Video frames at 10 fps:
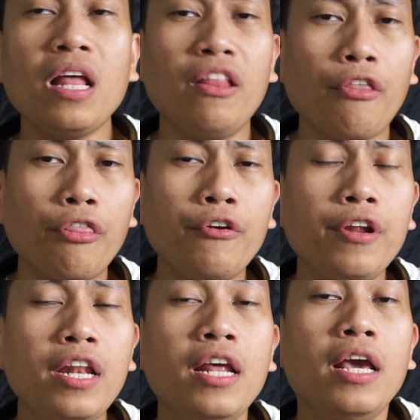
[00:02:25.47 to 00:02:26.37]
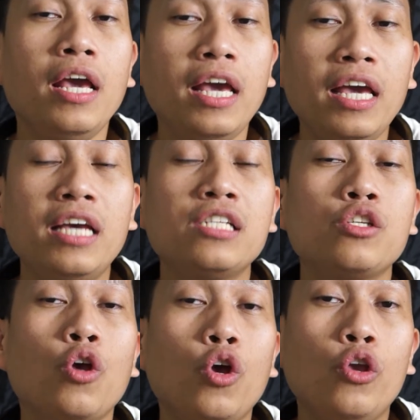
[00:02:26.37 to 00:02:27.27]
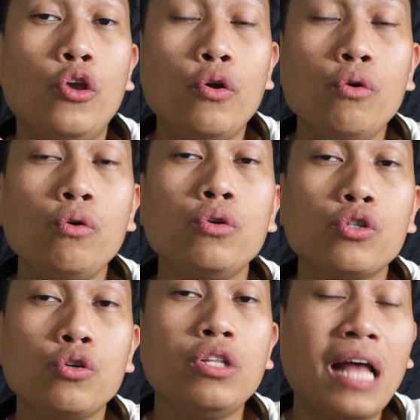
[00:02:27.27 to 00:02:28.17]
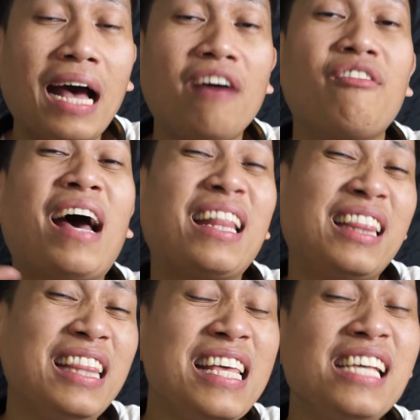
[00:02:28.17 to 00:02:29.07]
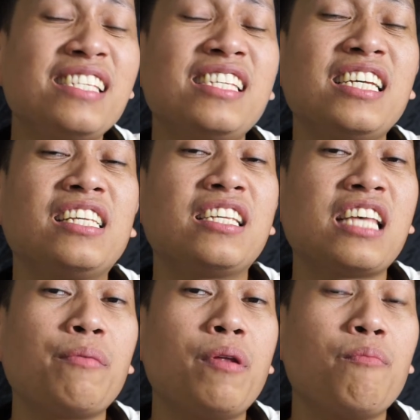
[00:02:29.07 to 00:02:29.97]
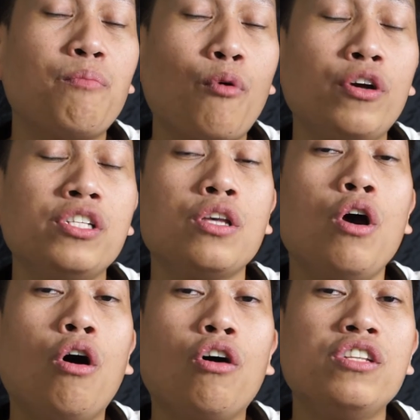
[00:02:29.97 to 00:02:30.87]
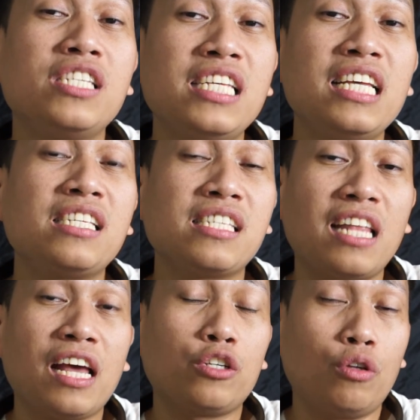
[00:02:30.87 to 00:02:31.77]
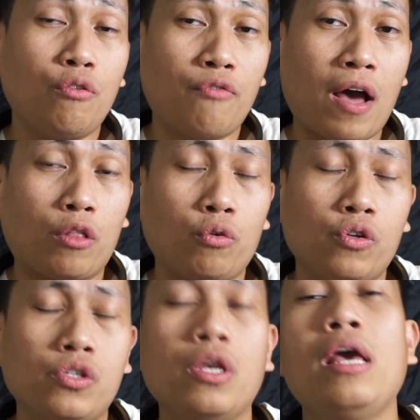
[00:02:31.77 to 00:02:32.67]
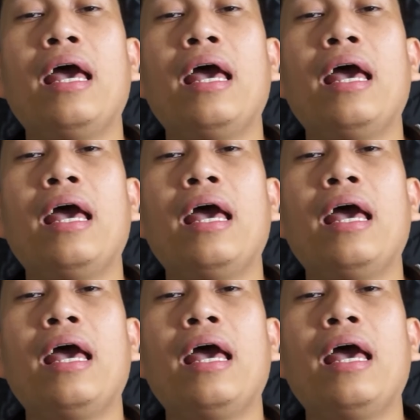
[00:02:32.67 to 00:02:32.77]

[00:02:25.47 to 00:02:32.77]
the third is you should have at least sixty-seven points on six selection factors.